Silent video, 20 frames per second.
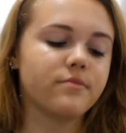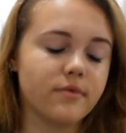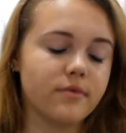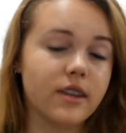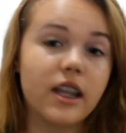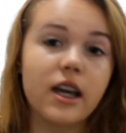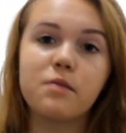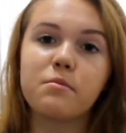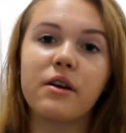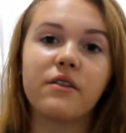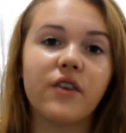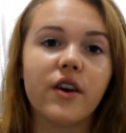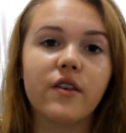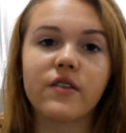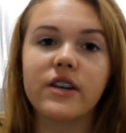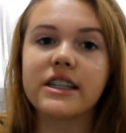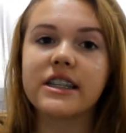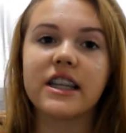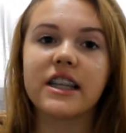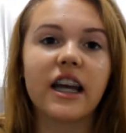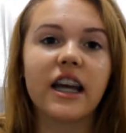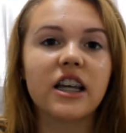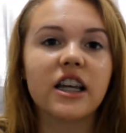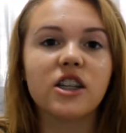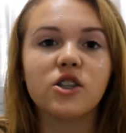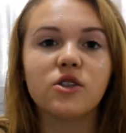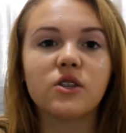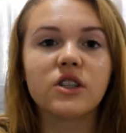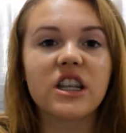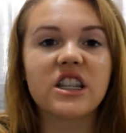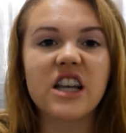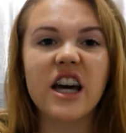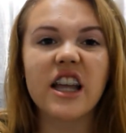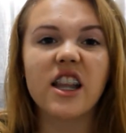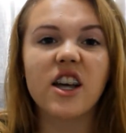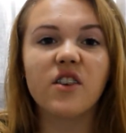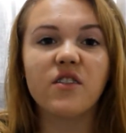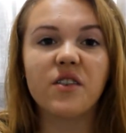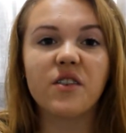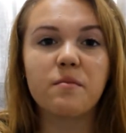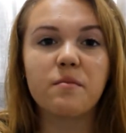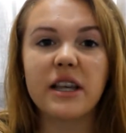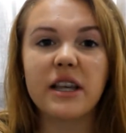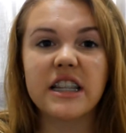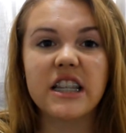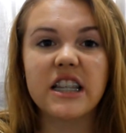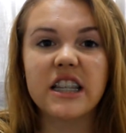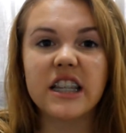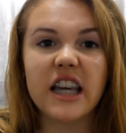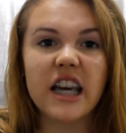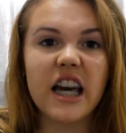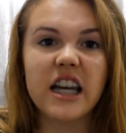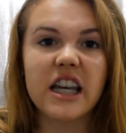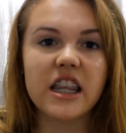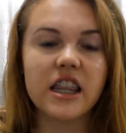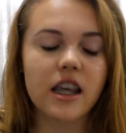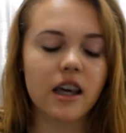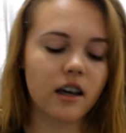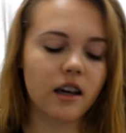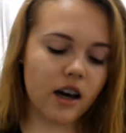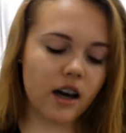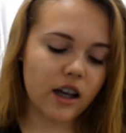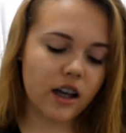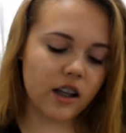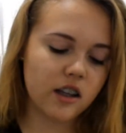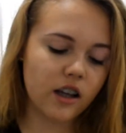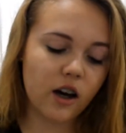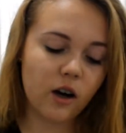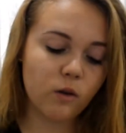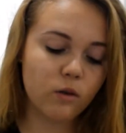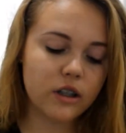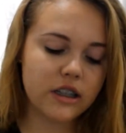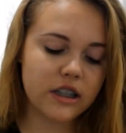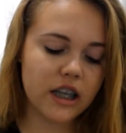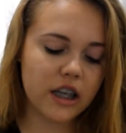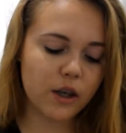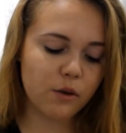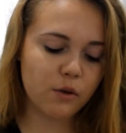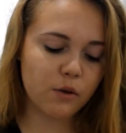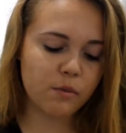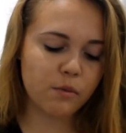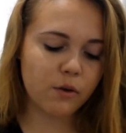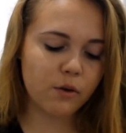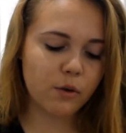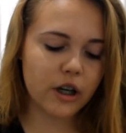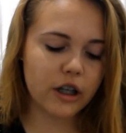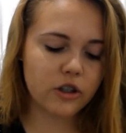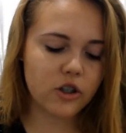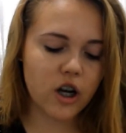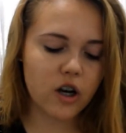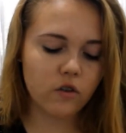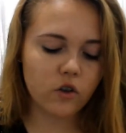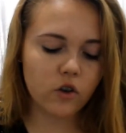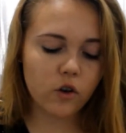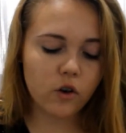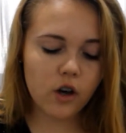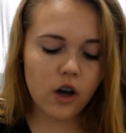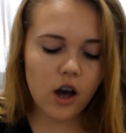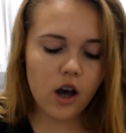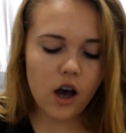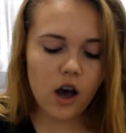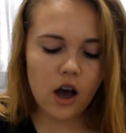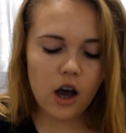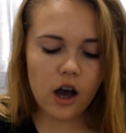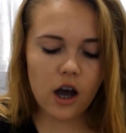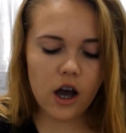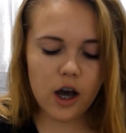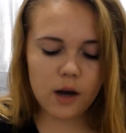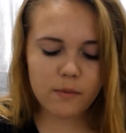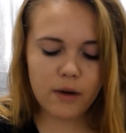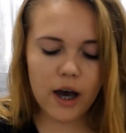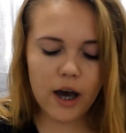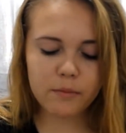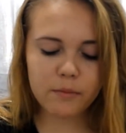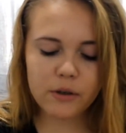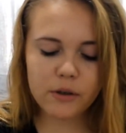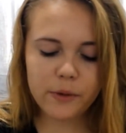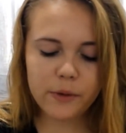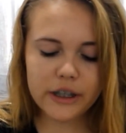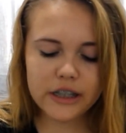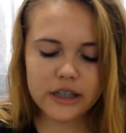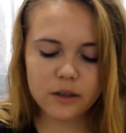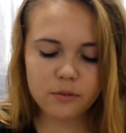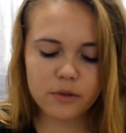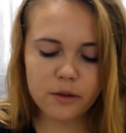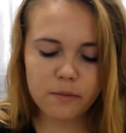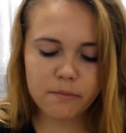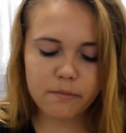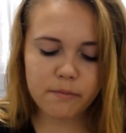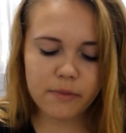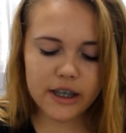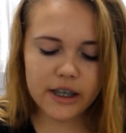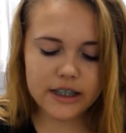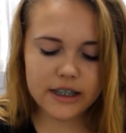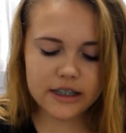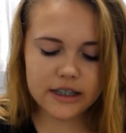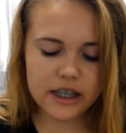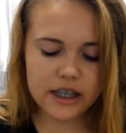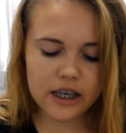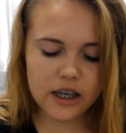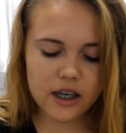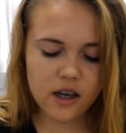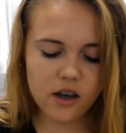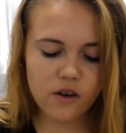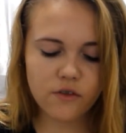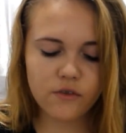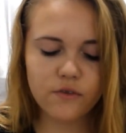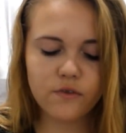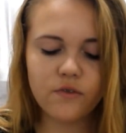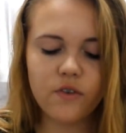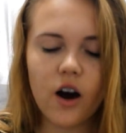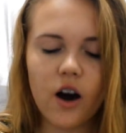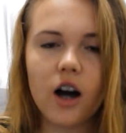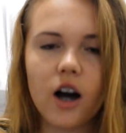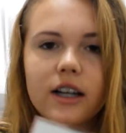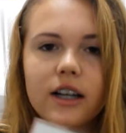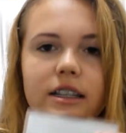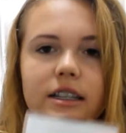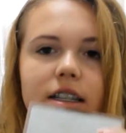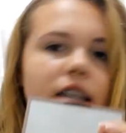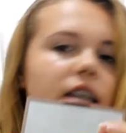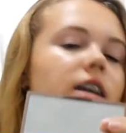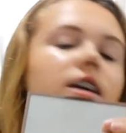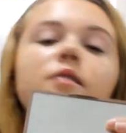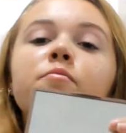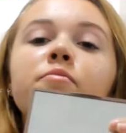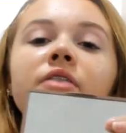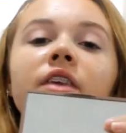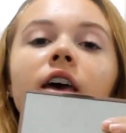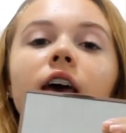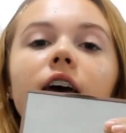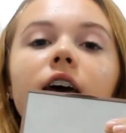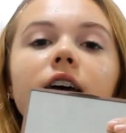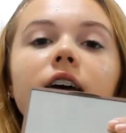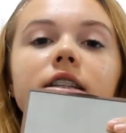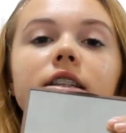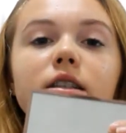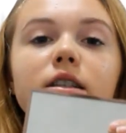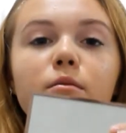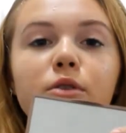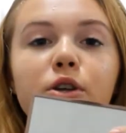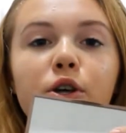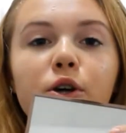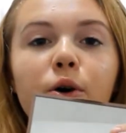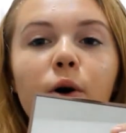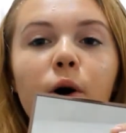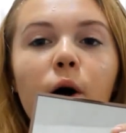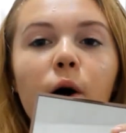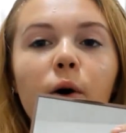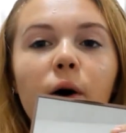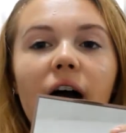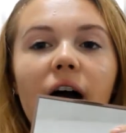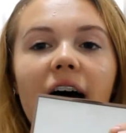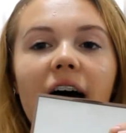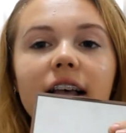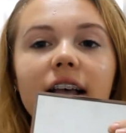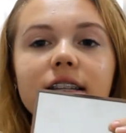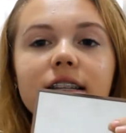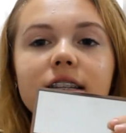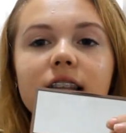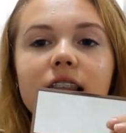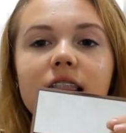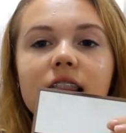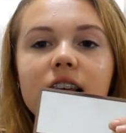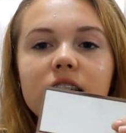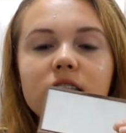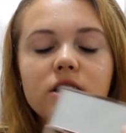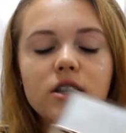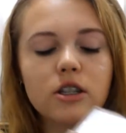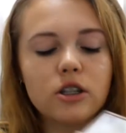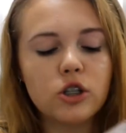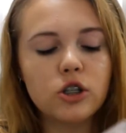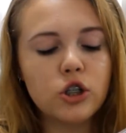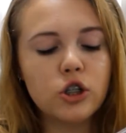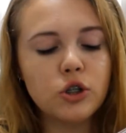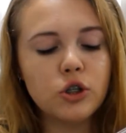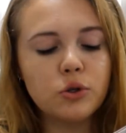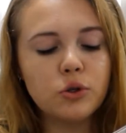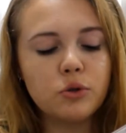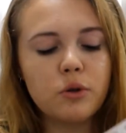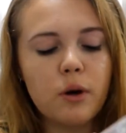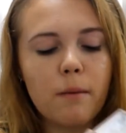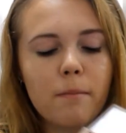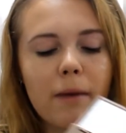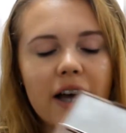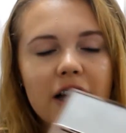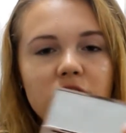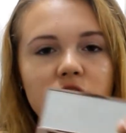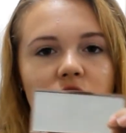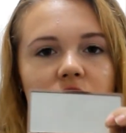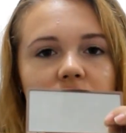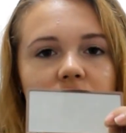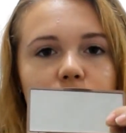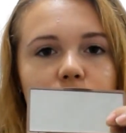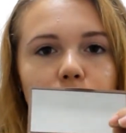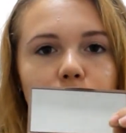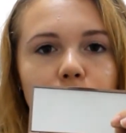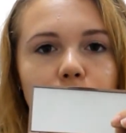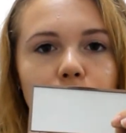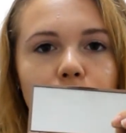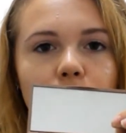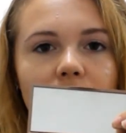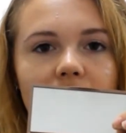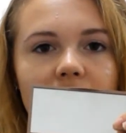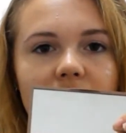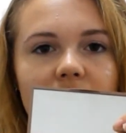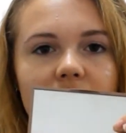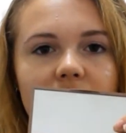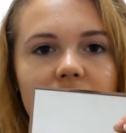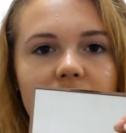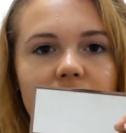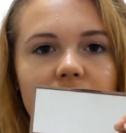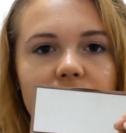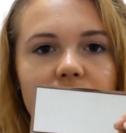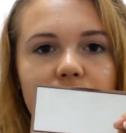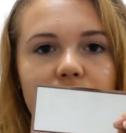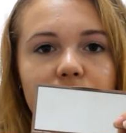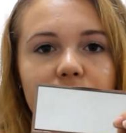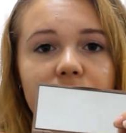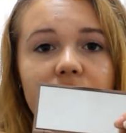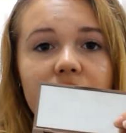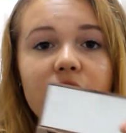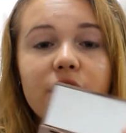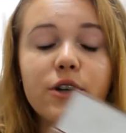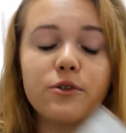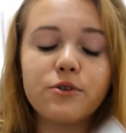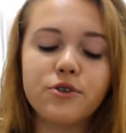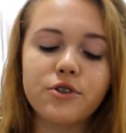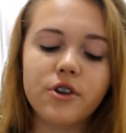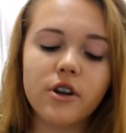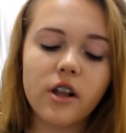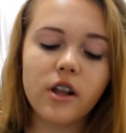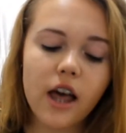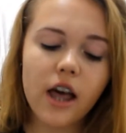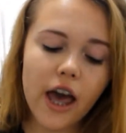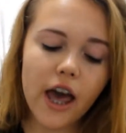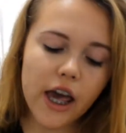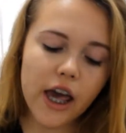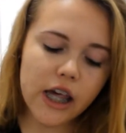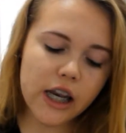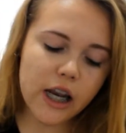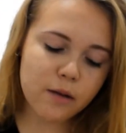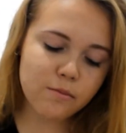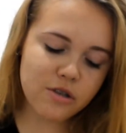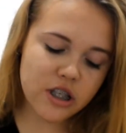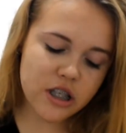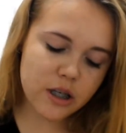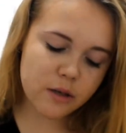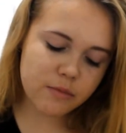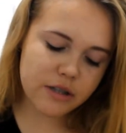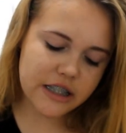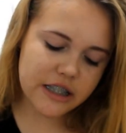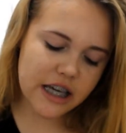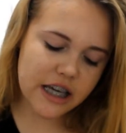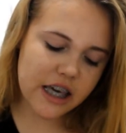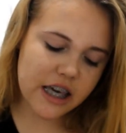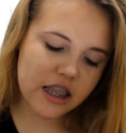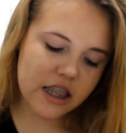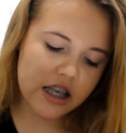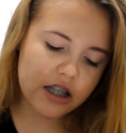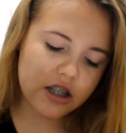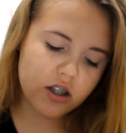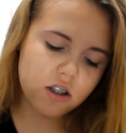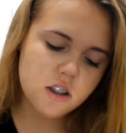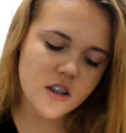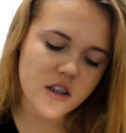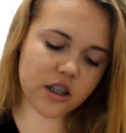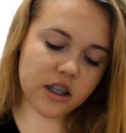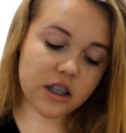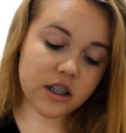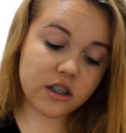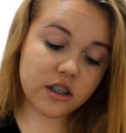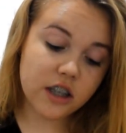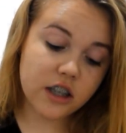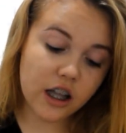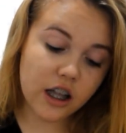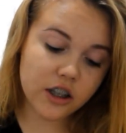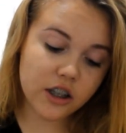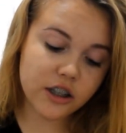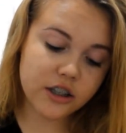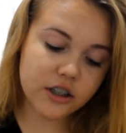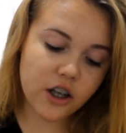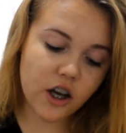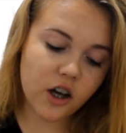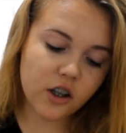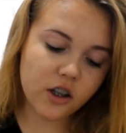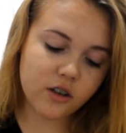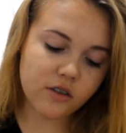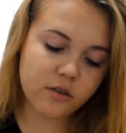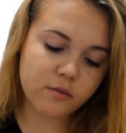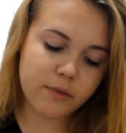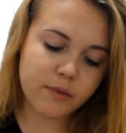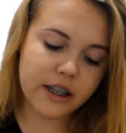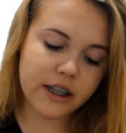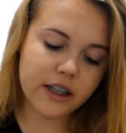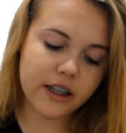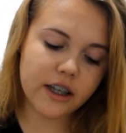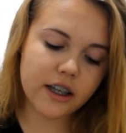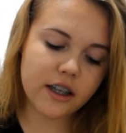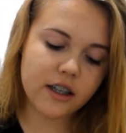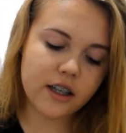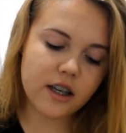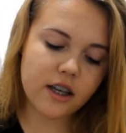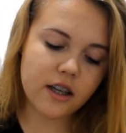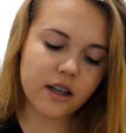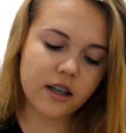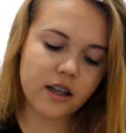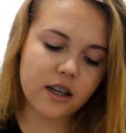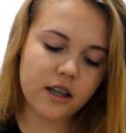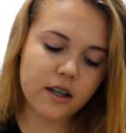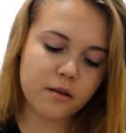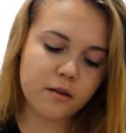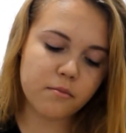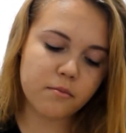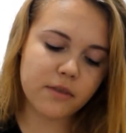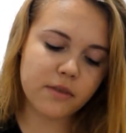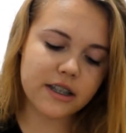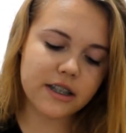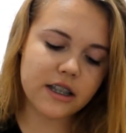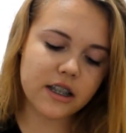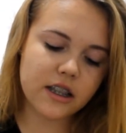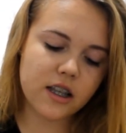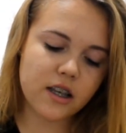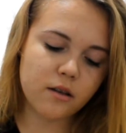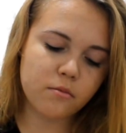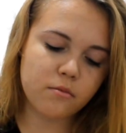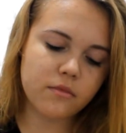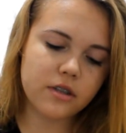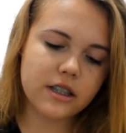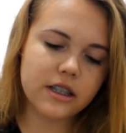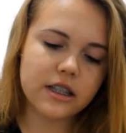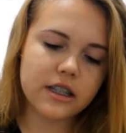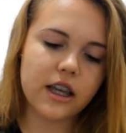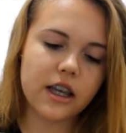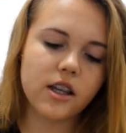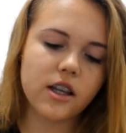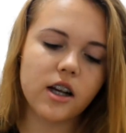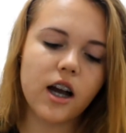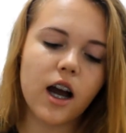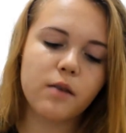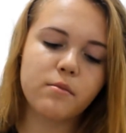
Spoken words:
They're my favorites, and I can use this eye look for basically anything. I always take it with me when I travel. I'm going to be mixing Foxy and WOS, these 2 matte shades right here that are very neutral. And I'm just going to be taking these colors all over my lid and mixing them together.